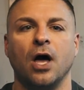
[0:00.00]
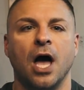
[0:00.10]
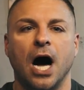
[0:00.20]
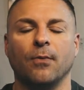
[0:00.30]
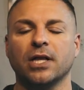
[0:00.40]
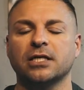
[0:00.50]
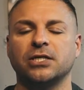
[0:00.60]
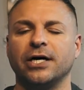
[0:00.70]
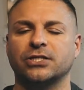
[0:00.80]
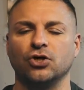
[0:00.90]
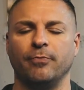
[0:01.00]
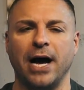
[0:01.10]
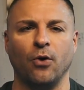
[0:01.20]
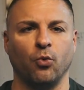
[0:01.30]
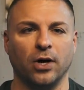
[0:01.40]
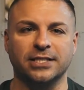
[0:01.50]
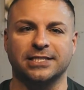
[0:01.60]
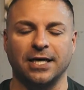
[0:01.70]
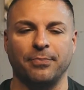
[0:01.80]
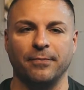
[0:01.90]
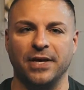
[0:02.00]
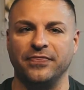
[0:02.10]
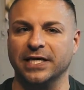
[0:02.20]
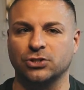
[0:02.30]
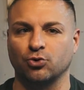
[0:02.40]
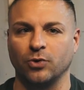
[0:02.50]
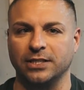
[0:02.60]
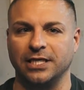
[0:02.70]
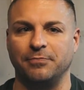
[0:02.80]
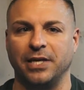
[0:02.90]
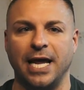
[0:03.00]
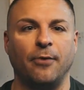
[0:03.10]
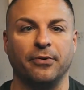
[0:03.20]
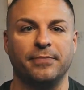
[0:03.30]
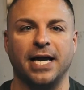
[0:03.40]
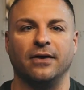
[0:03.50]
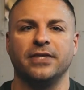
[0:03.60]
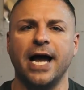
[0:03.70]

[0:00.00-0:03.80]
I wanted to talk to you about one supplement that's really been helping me out.